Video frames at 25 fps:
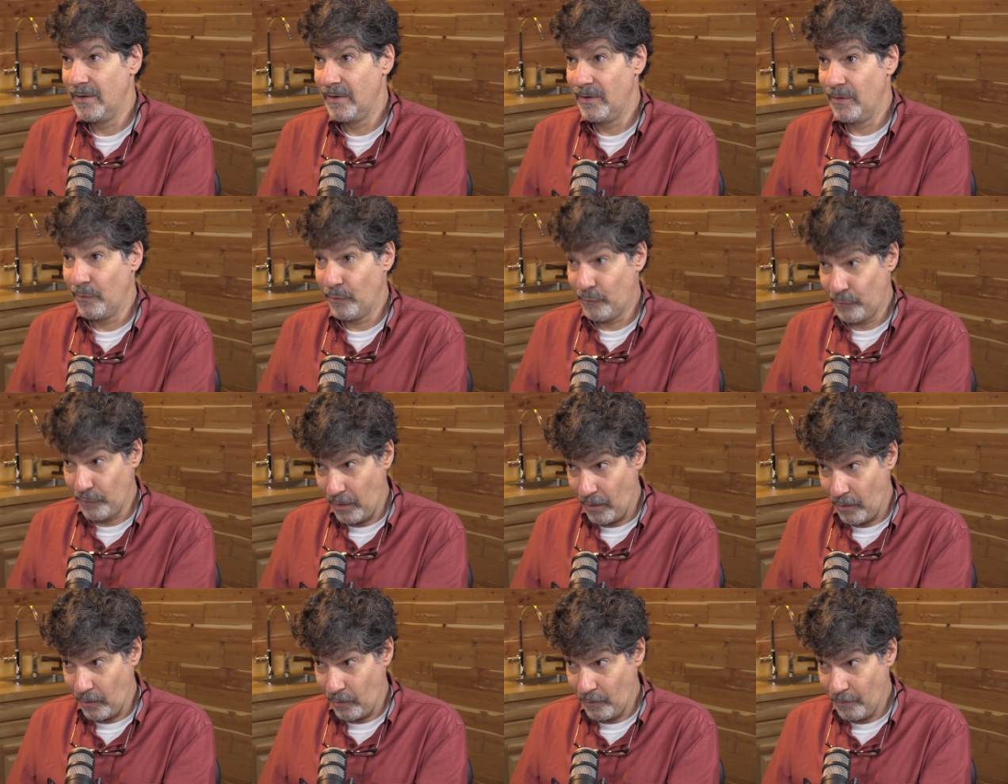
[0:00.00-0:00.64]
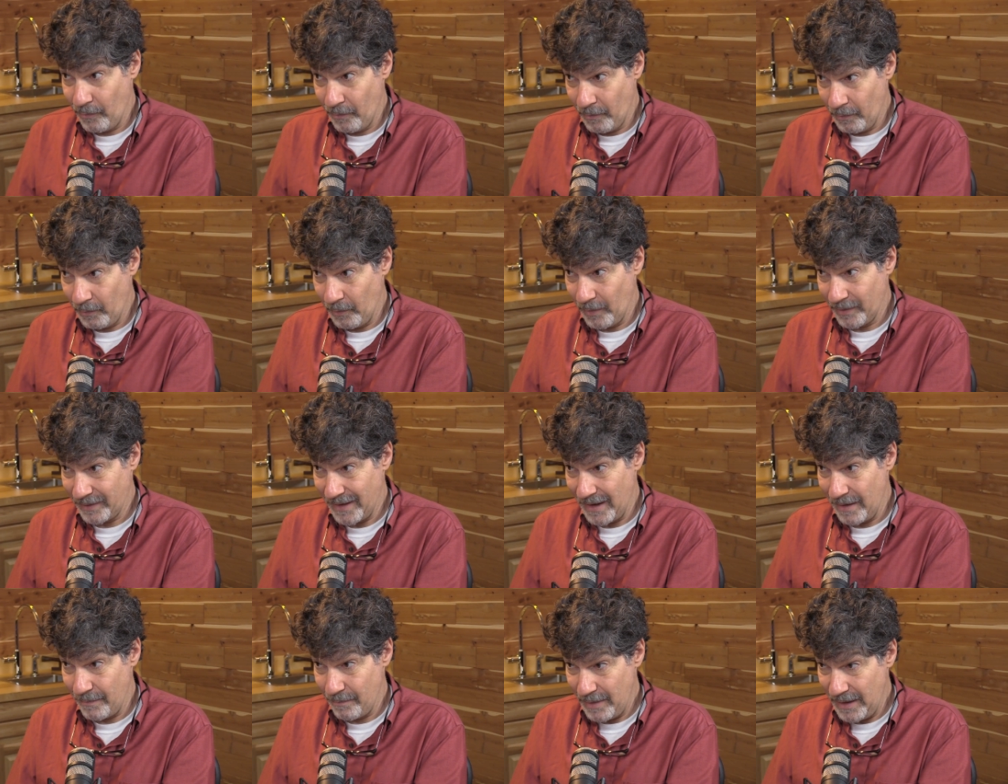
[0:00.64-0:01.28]
So what
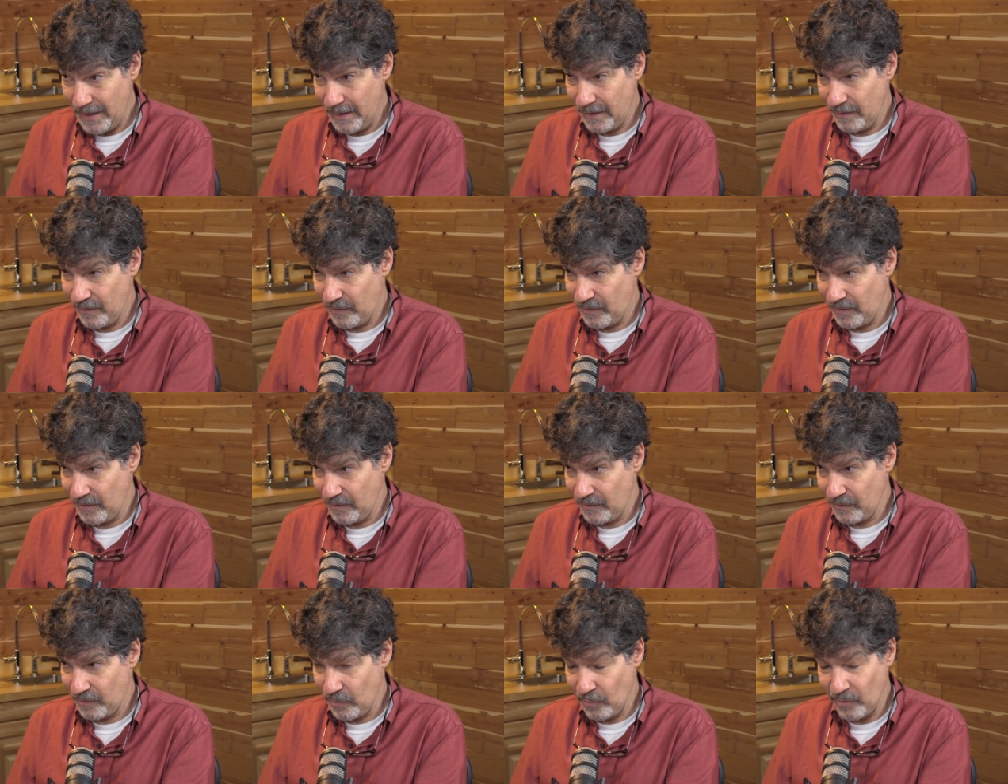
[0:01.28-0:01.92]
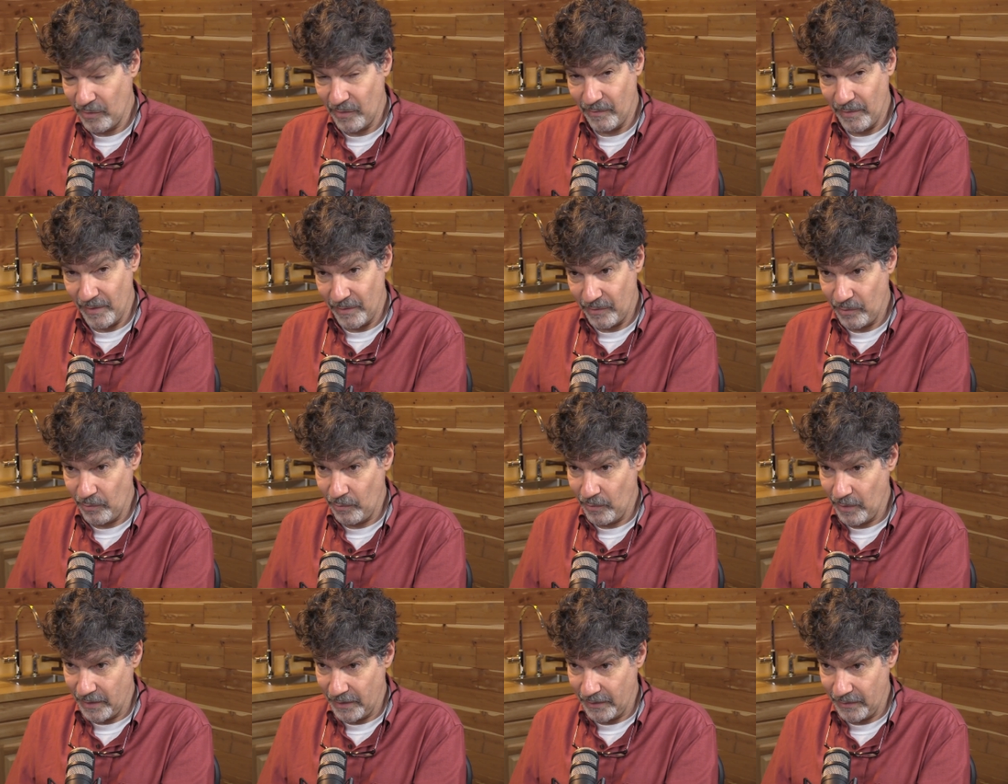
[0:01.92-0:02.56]
that means is those of us who
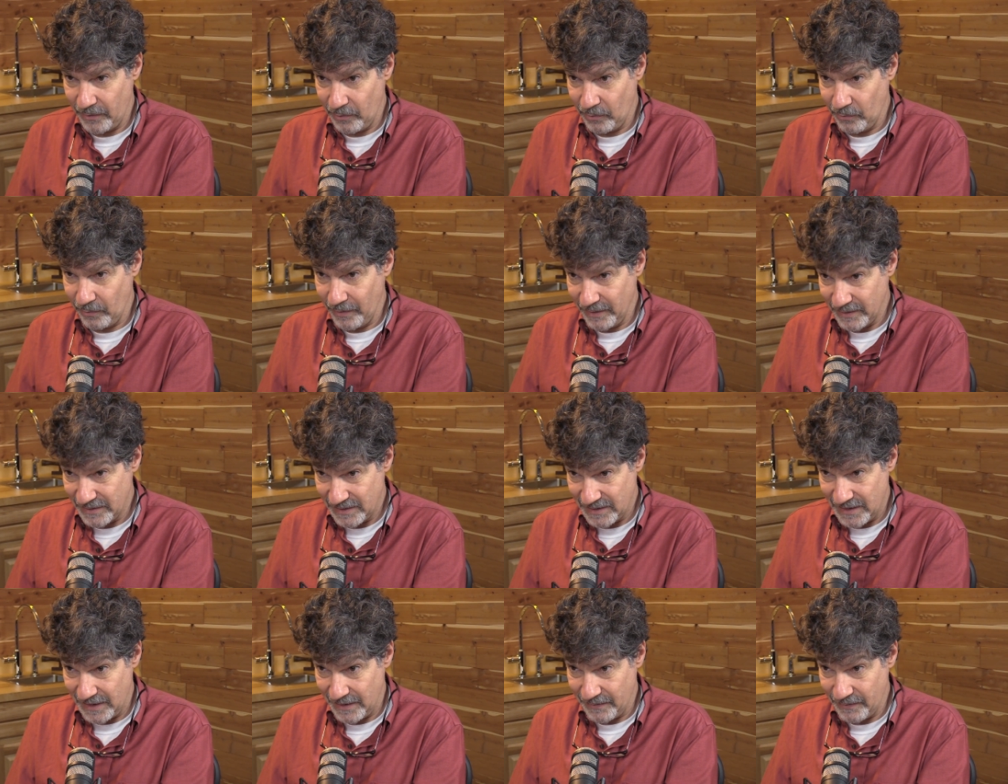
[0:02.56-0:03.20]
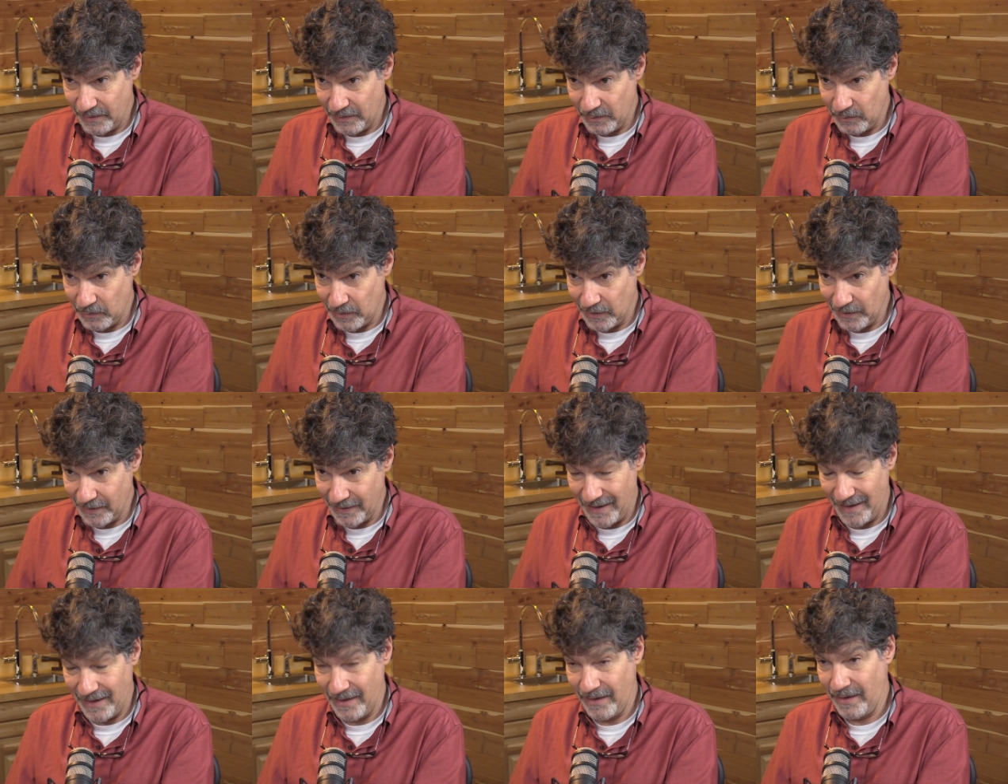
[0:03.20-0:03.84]
want to do real stuff in the
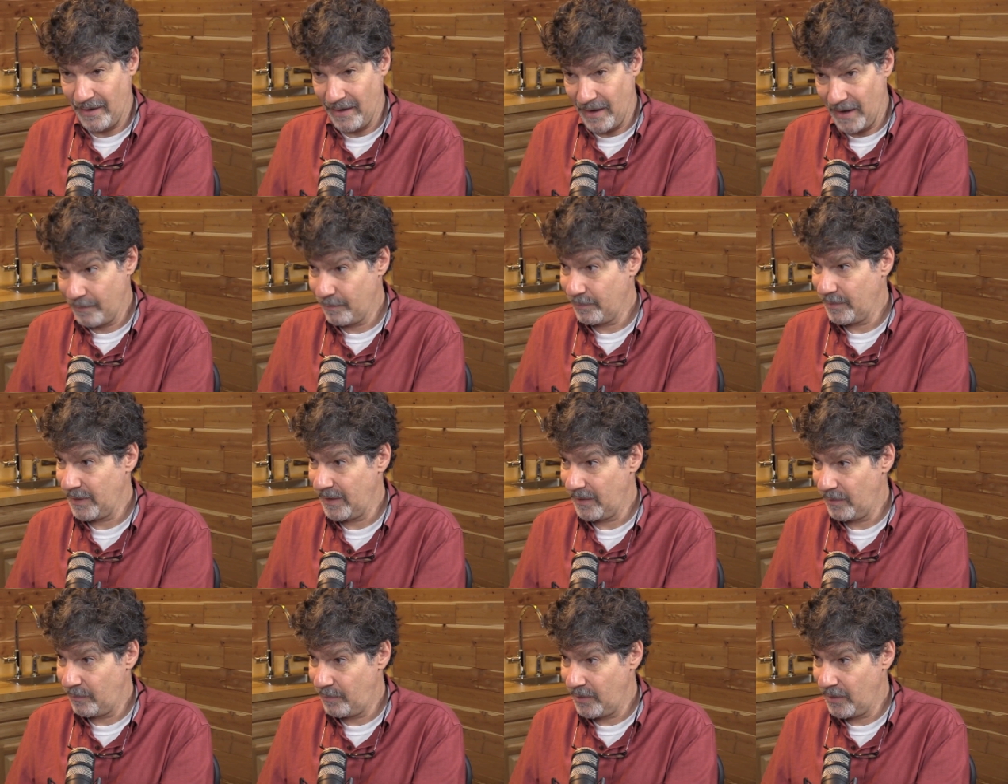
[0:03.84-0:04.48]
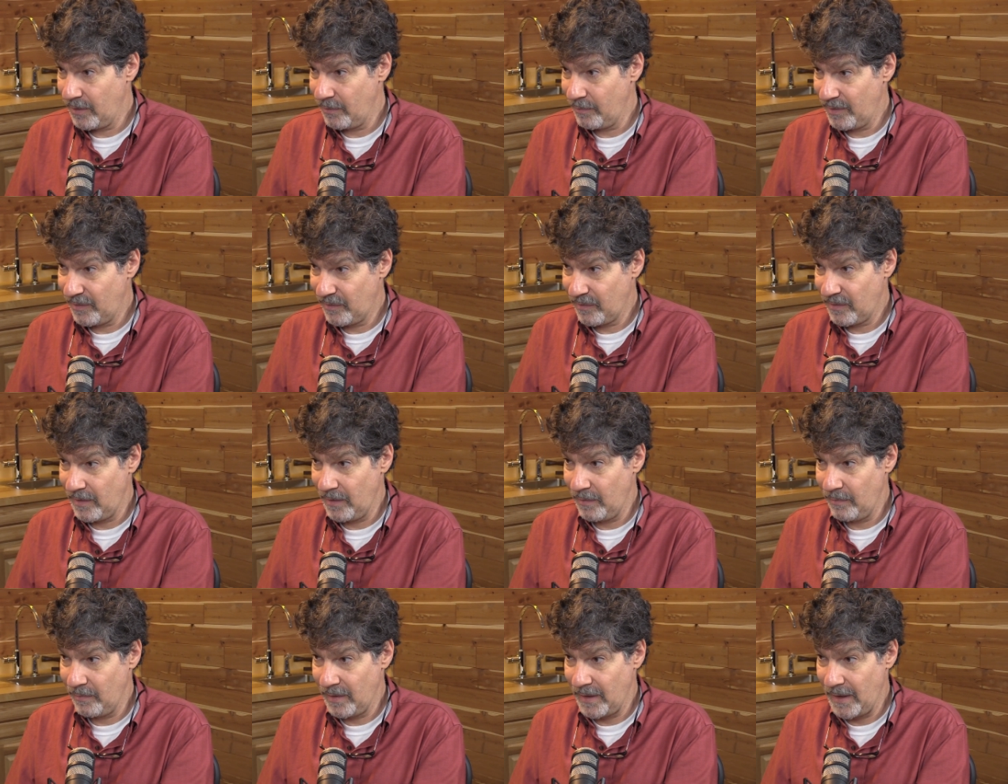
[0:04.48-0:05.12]
world and not play the pyramid
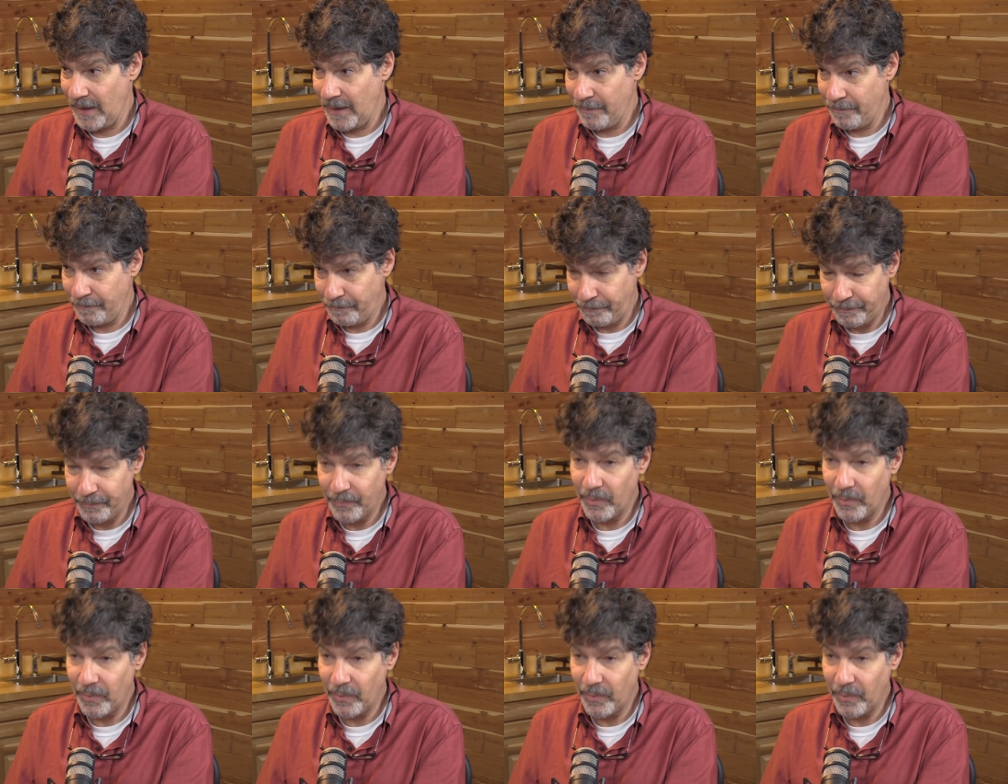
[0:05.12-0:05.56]
scheme game